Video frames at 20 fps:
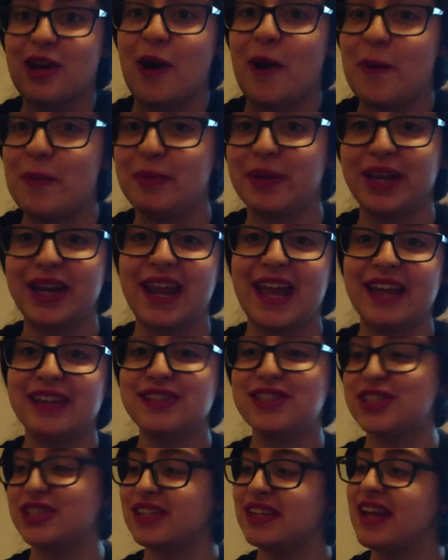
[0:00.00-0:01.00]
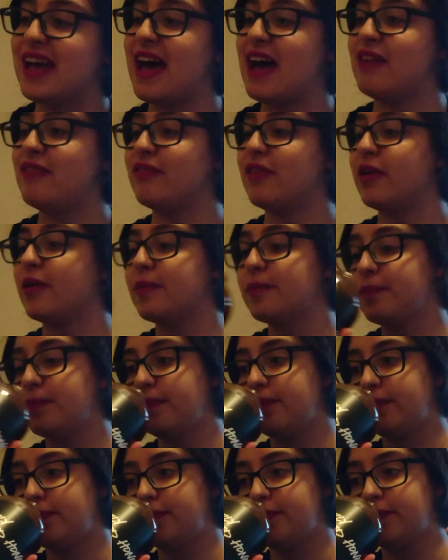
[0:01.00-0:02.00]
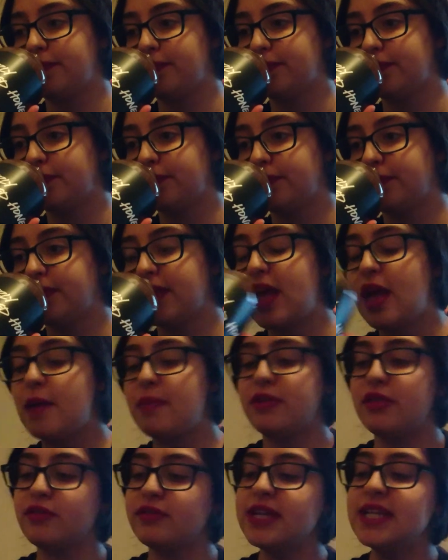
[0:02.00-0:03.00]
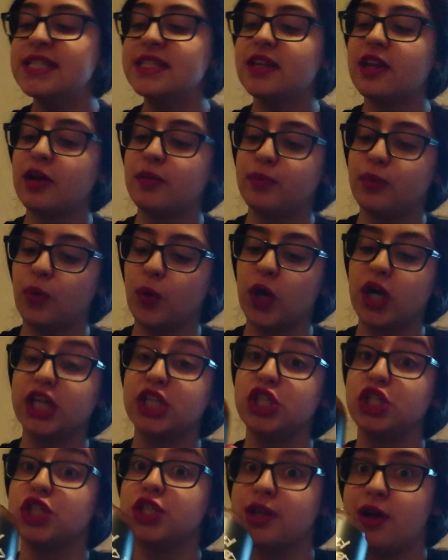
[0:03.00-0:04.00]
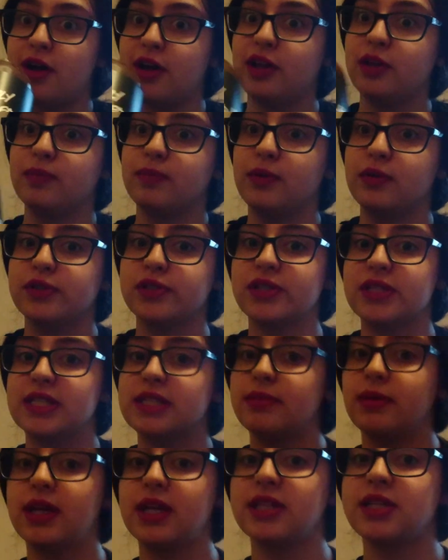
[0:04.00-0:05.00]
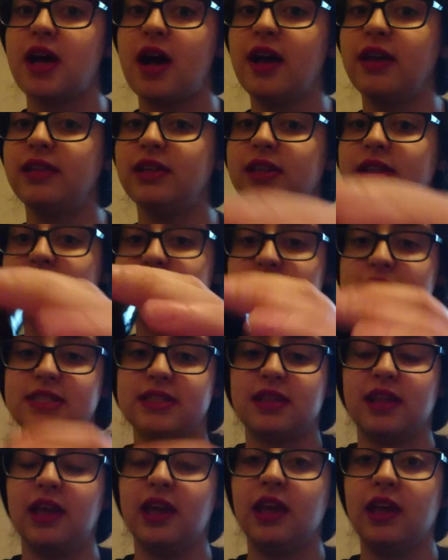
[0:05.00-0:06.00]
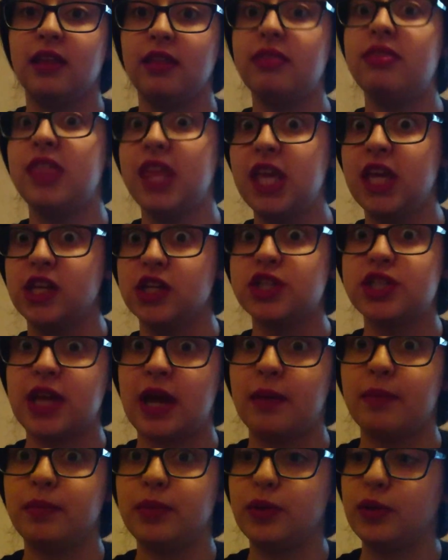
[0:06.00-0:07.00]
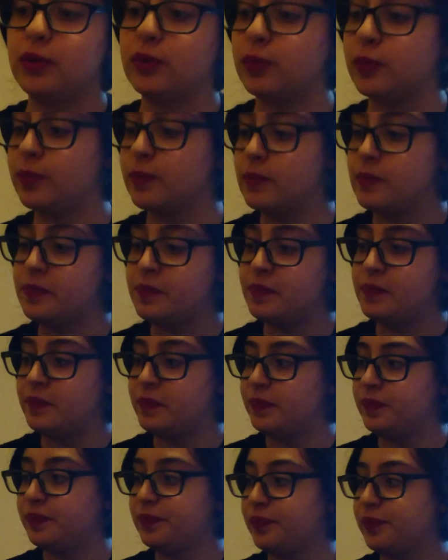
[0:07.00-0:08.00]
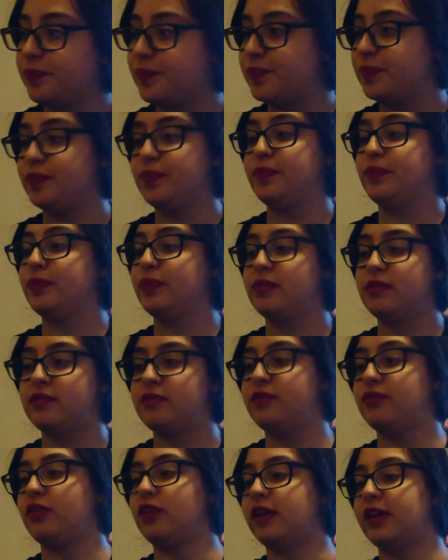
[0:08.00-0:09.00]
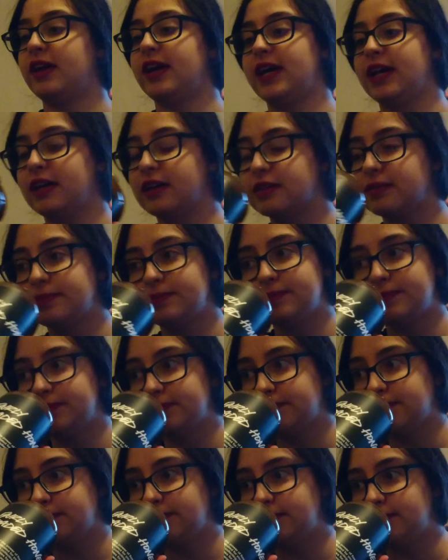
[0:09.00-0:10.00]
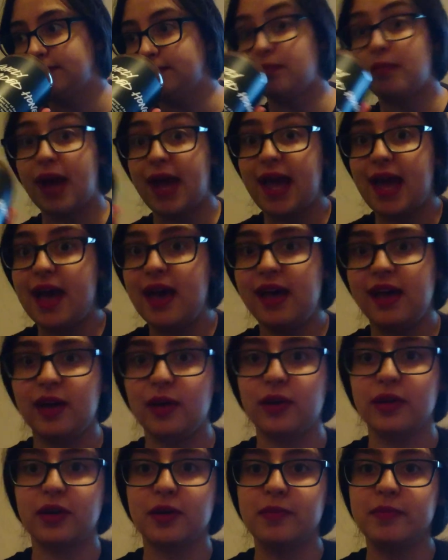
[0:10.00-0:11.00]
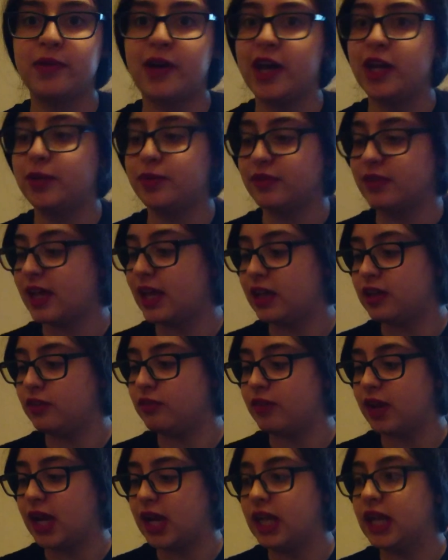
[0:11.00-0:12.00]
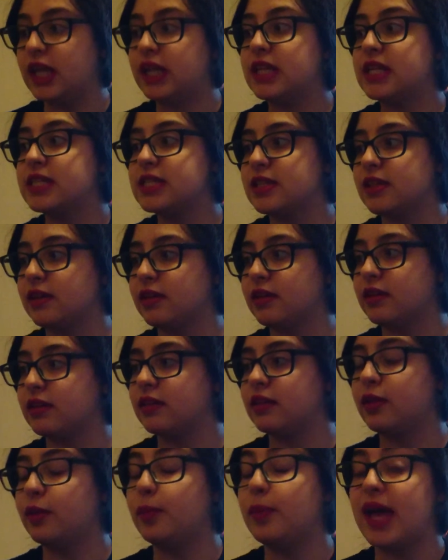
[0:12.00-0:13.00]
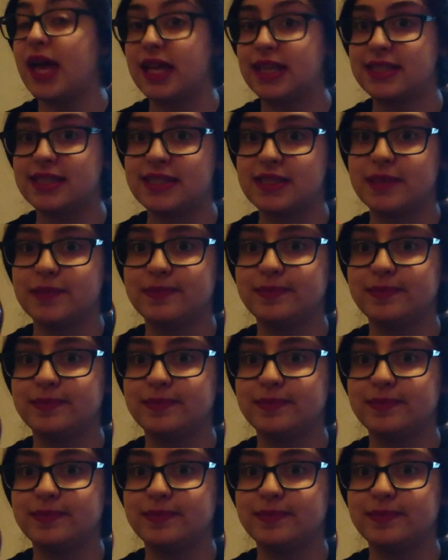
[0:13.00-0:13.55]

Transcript: combination ever. But the reason I bought a giant bottle is because I think this is the the shampoo for like my hair combined with Candy Rain. It is like the best,